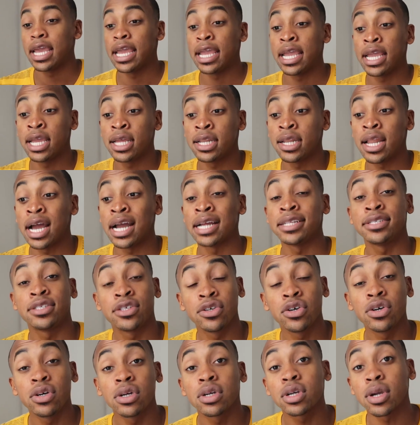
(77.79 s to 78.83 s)
and I
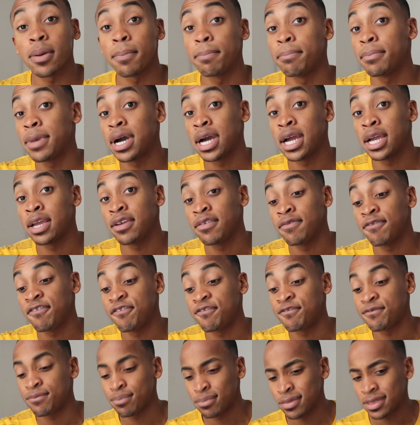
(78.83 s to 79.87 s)
took
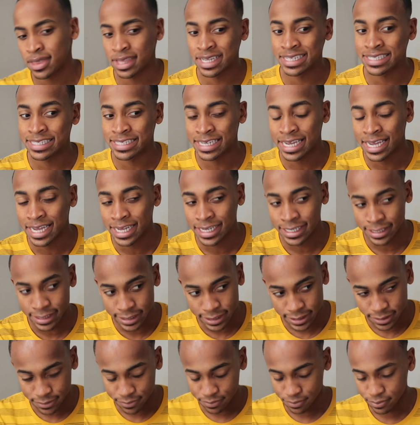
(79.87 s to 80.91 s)
the
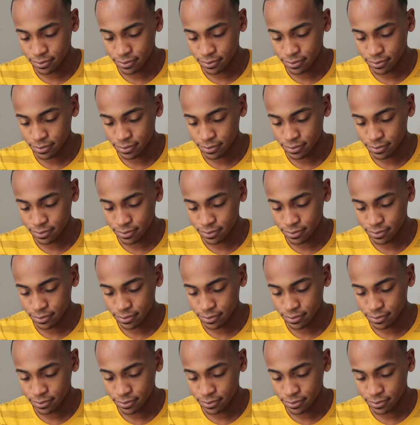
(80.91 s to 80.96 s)
test